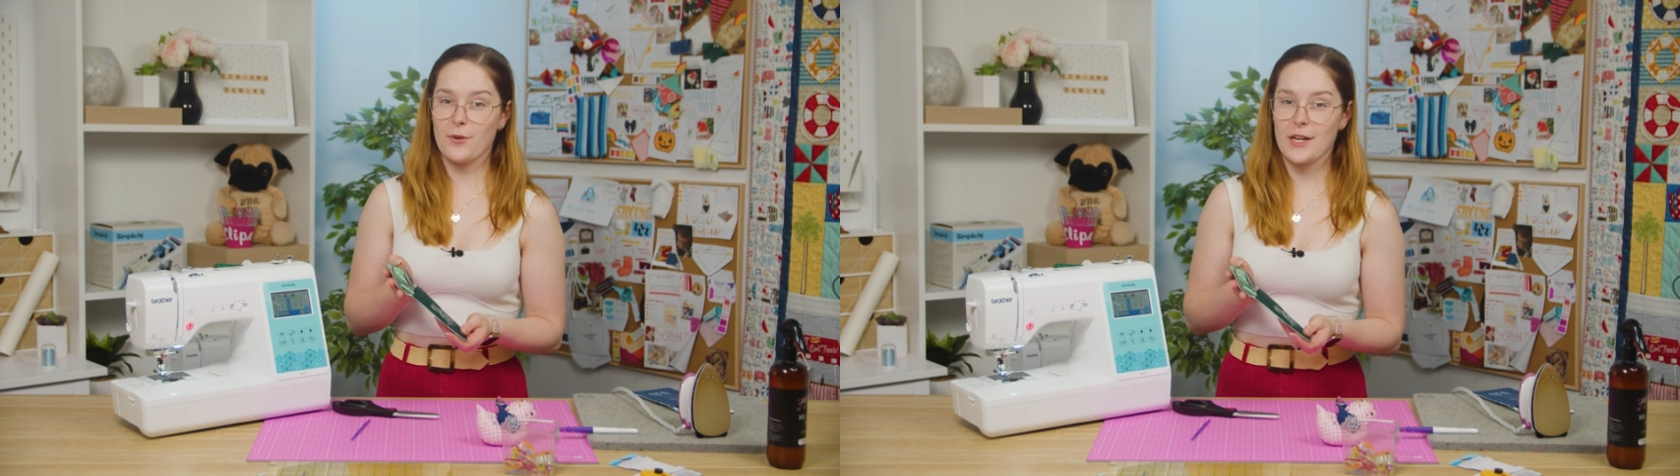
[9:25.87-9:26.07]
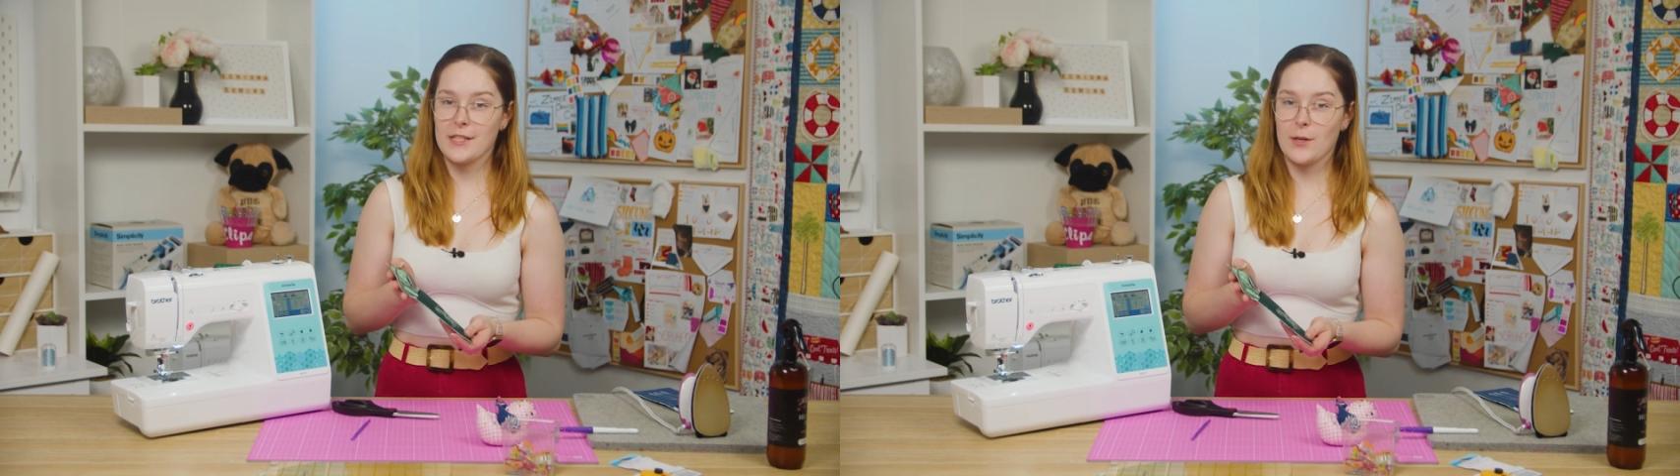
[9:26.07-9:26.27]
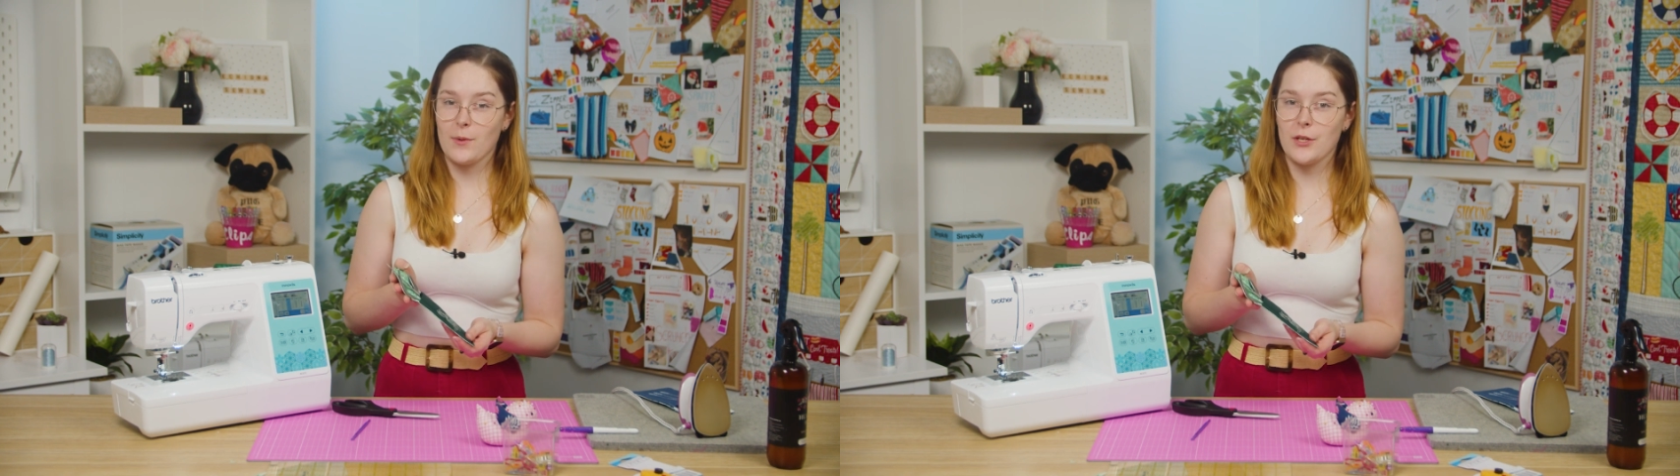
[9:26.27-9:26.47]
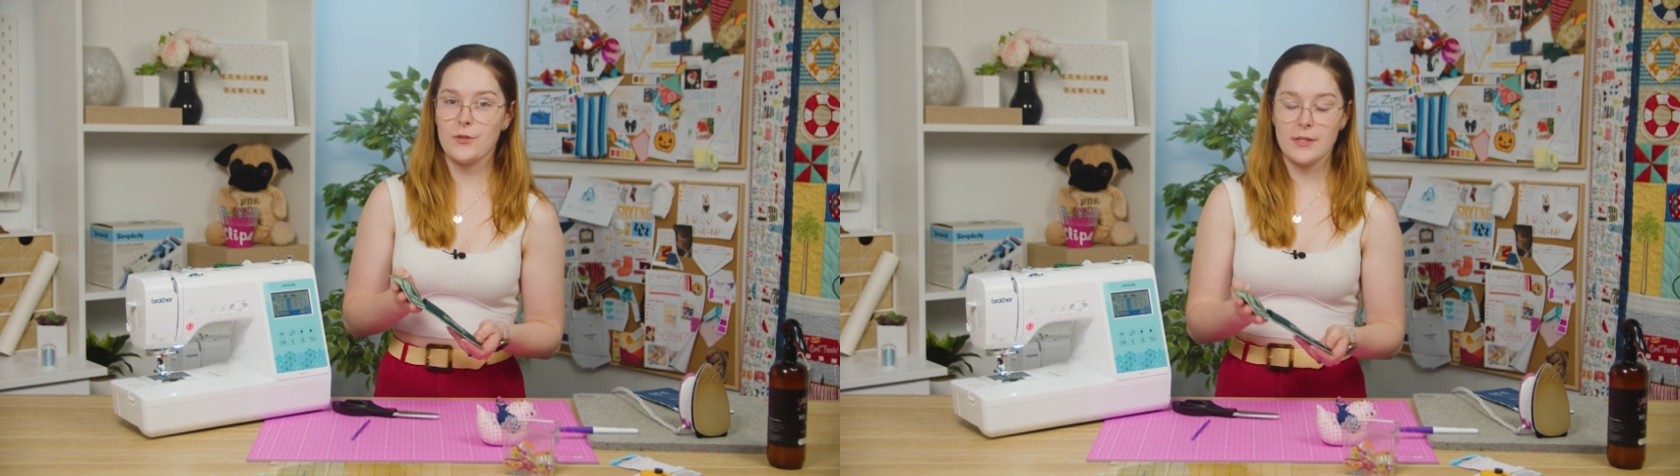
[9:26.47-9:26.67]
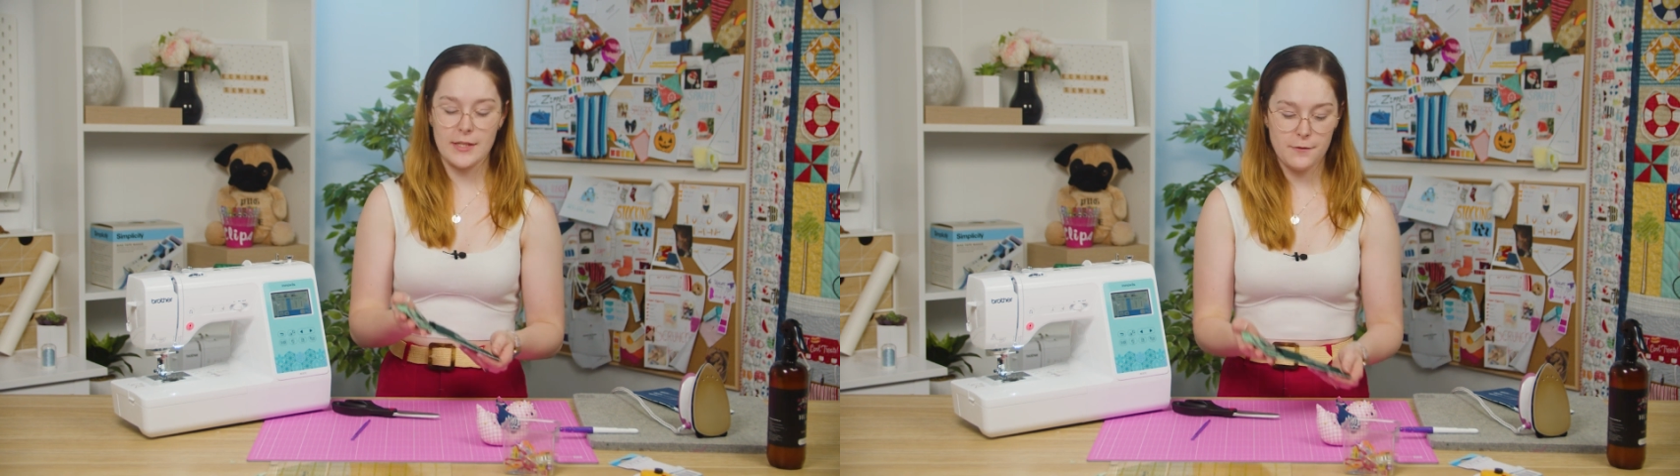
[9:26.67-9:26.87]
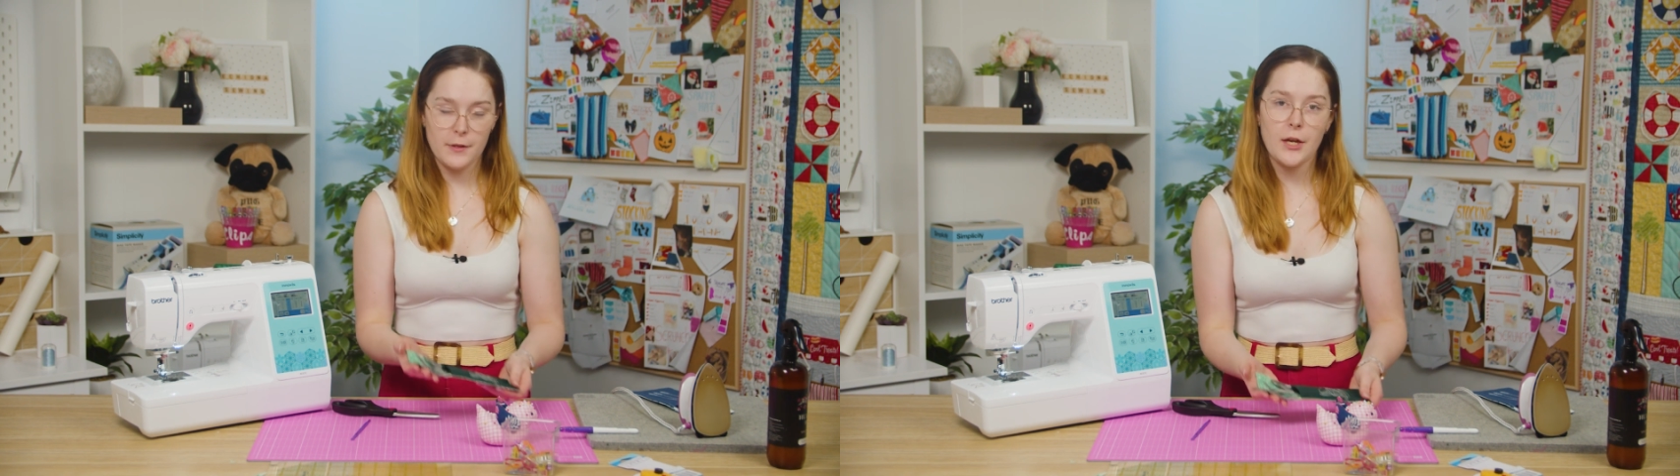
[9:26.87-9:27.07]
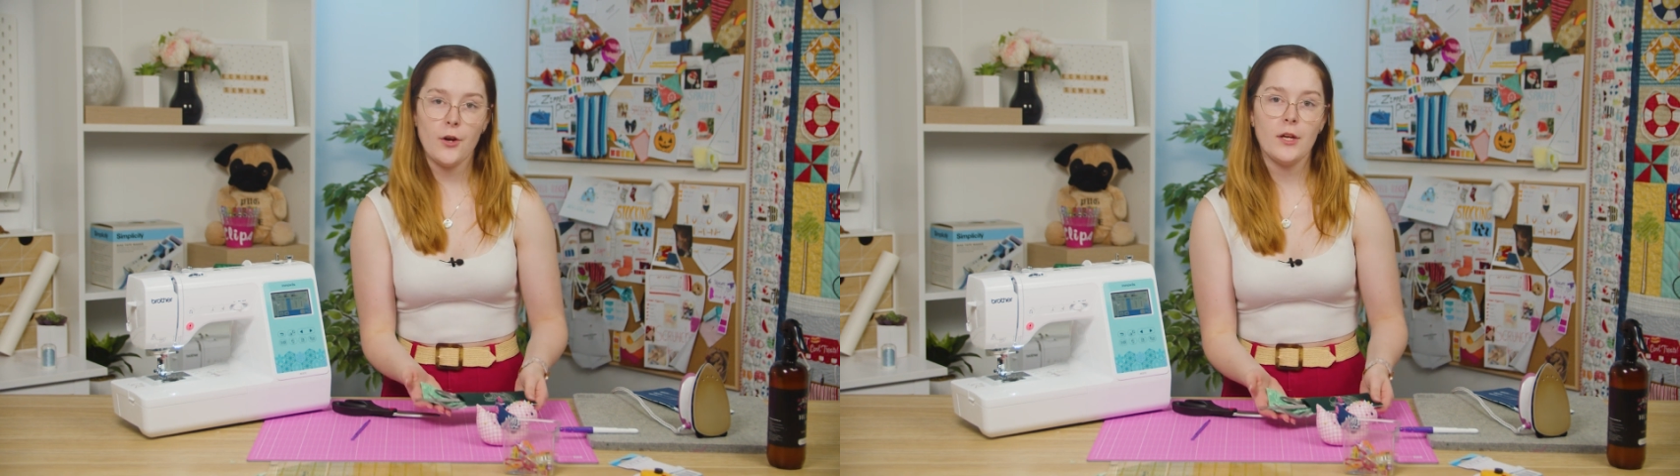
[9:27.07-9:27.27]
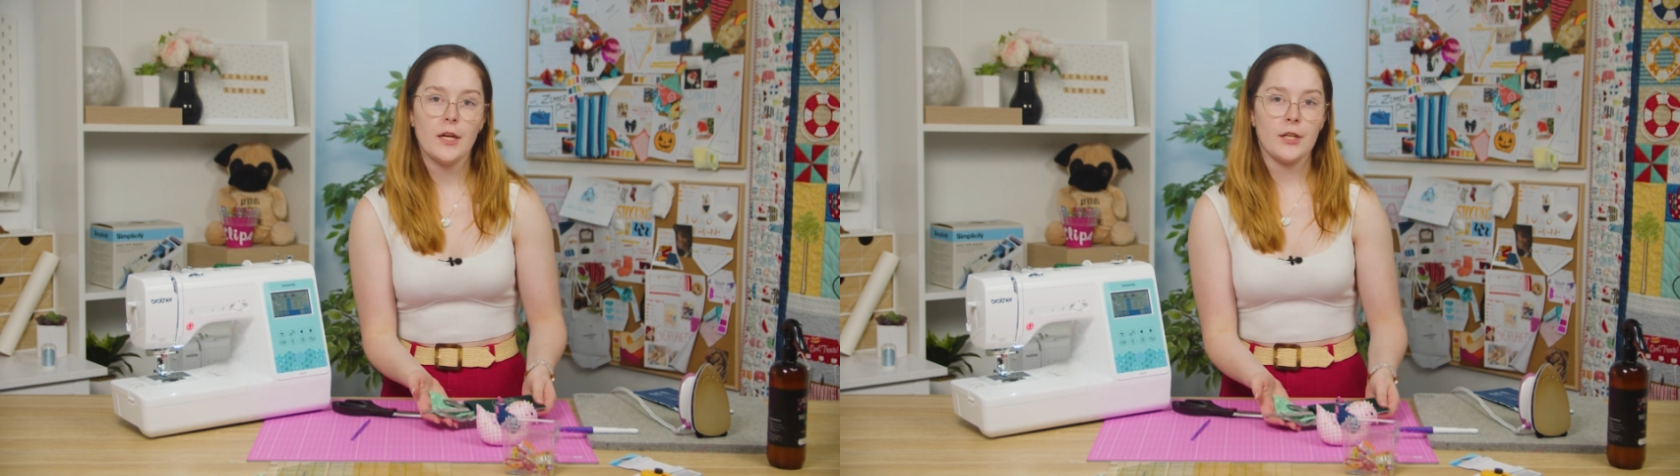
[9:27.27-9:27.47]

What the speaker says: products that we use in this video,